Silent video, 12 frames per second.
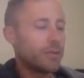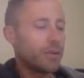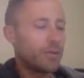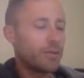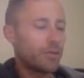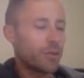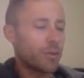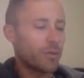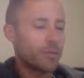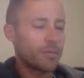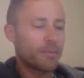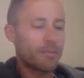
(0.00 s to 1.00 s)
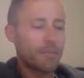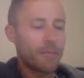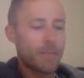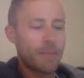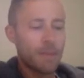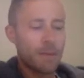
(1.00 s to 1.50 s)
of the rope.
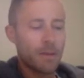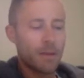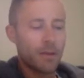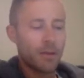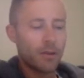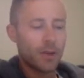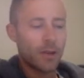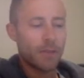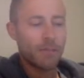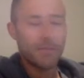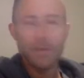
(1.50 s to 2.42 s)
Okay?